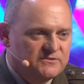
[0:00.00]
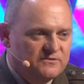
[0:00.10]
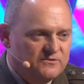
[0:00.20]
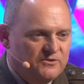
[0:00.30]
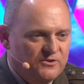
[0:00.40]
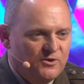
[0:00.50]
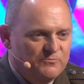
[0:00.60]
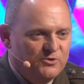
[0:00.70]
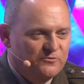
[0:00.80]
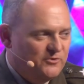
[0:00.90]
a
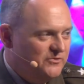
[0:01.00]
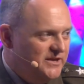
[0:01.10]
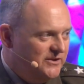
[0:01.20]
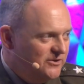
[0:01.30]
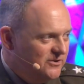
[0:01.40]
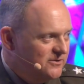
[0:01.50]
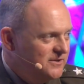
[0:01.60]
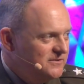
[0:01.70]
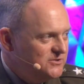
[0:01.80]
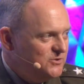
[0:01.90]
beautiful thing here
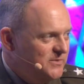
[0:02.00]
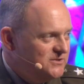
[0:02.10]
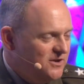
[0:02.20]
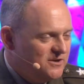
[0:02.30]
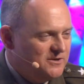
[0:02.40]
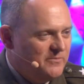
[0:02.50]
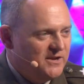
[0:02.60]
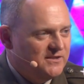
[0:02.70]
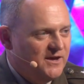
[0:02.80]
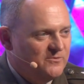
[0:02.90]
that you've been talking about
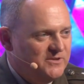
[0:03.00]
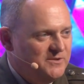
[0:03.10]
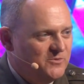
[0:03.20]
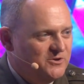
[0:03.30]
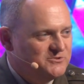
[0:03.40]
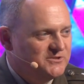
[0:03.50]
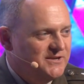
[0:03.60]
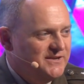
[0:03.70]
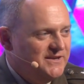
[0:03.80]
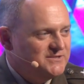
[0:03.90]
a lot with eMERGE.
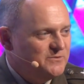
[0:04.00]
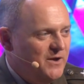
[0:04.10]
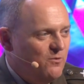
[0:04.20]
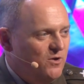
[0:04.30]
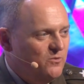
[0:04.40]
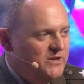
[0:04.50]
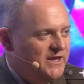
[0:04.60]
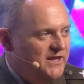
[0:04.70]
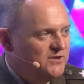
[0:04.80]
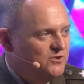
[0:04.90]
It's about what we
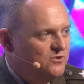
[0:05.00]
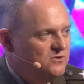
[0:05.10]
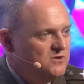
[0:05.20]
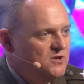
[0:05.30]
can do.